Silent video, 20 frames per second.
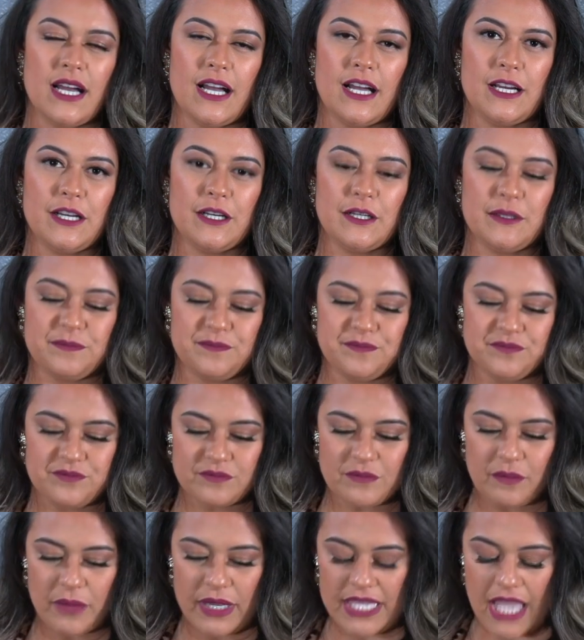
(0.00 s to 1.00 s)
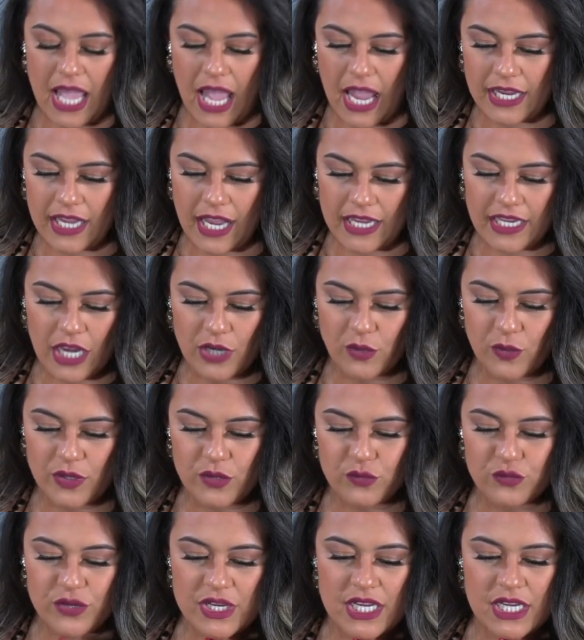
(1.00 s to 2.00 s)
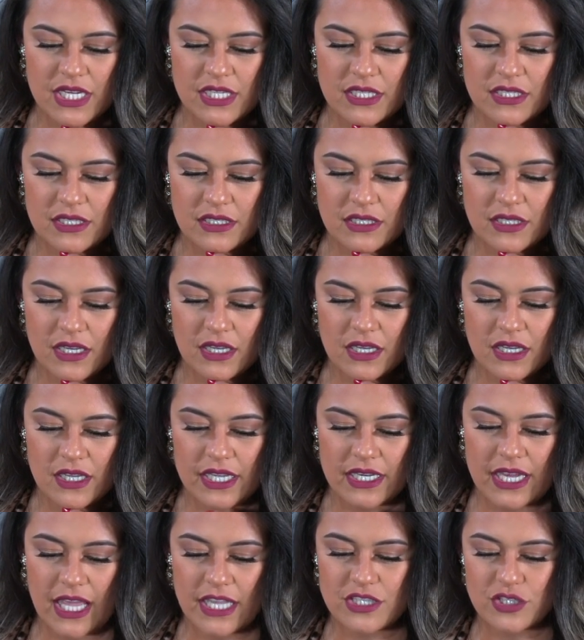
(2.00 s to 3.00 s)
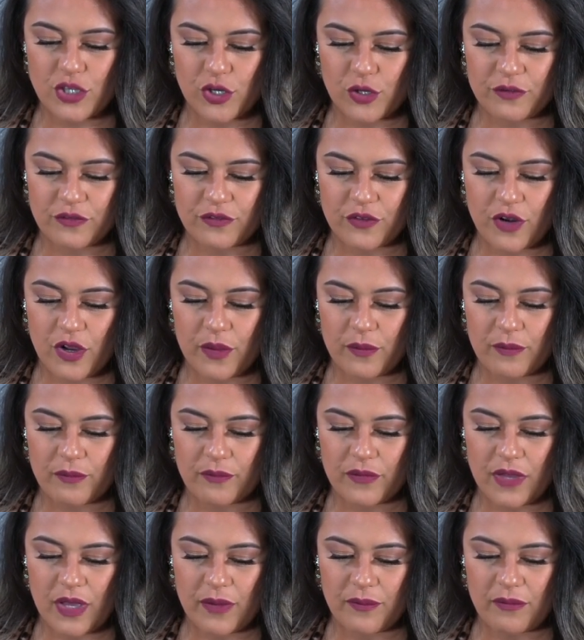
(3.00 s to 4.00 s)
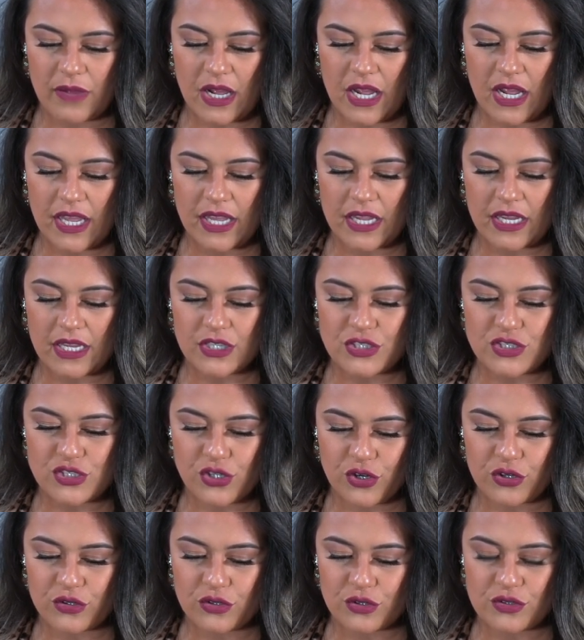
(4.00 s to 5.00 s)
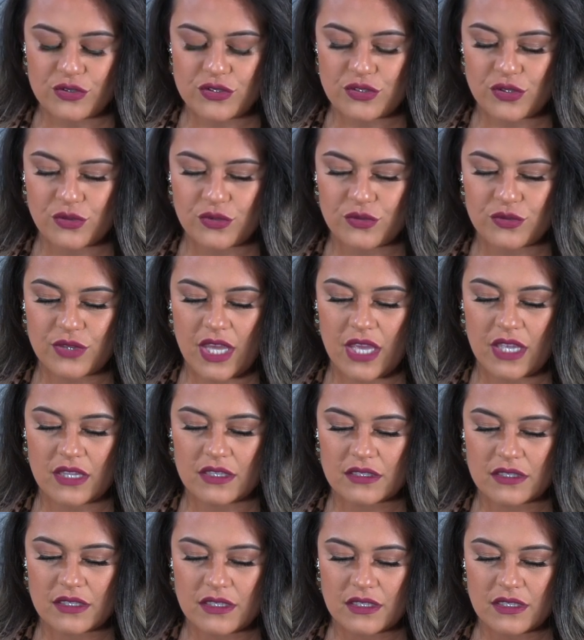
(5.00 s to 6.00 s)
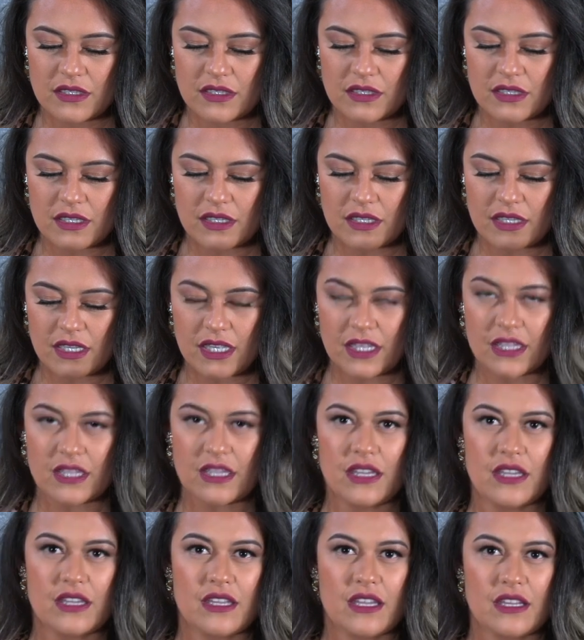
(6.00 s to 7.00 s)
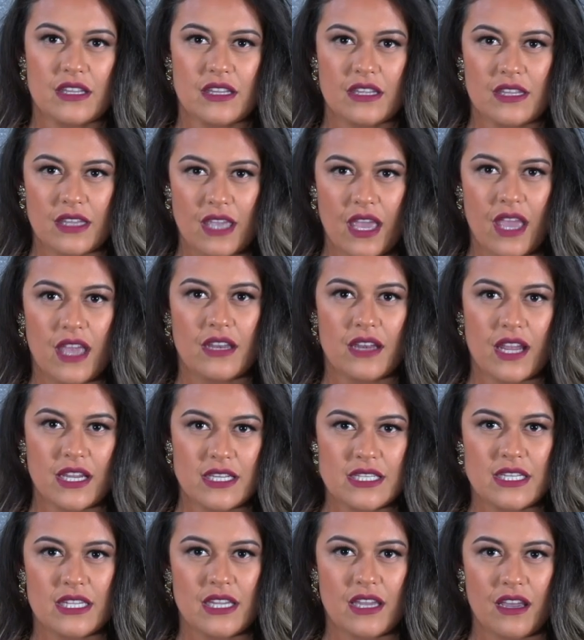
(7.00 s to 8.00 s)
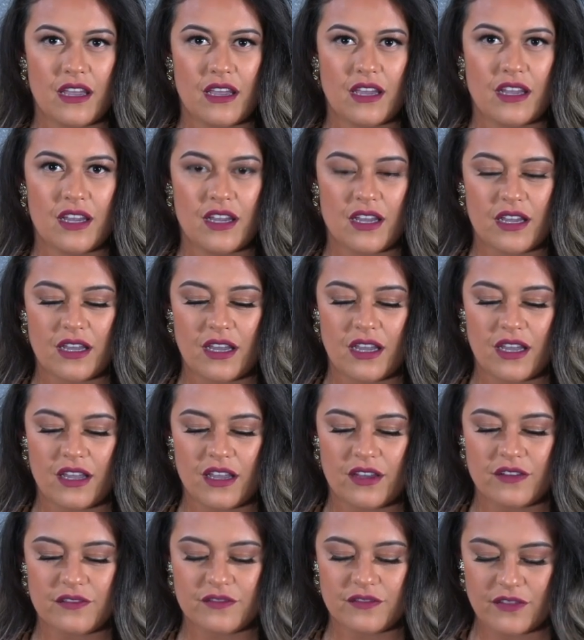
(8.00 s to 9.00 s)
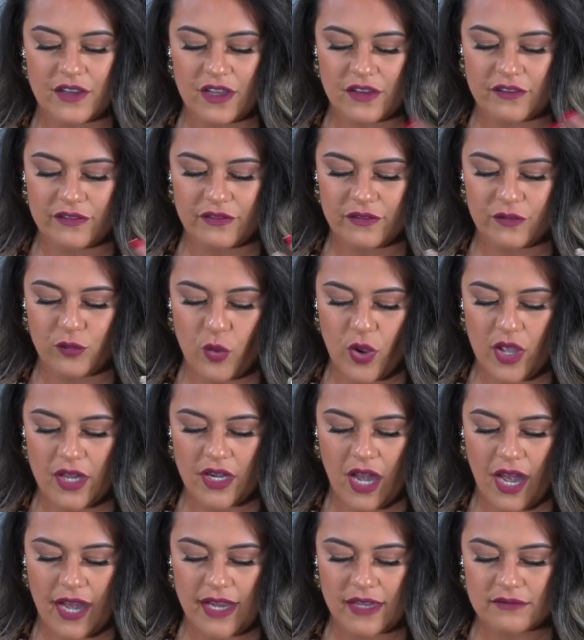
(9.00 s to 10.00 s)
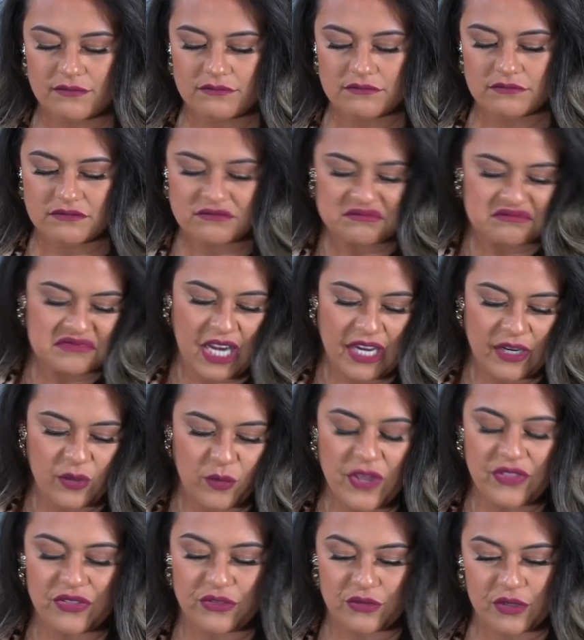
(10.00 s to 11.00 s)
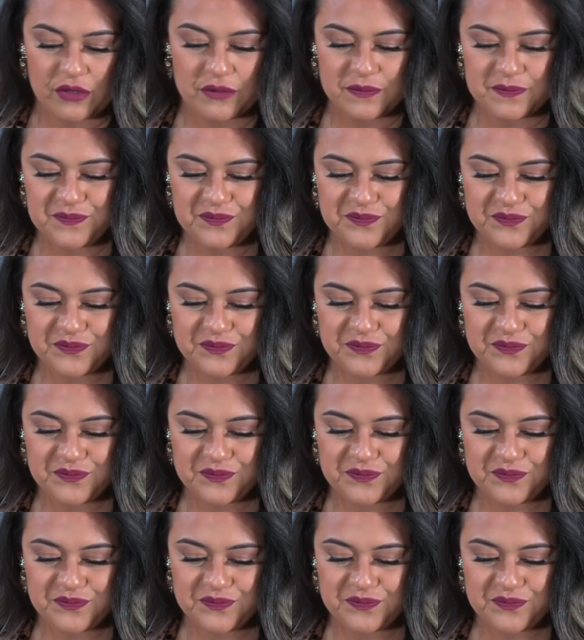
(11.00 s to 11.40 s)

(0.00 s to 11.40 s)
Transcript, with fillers: But yeah, I kind of want to read an excerpt from my journal so that it could get an idea of what I kind of went through.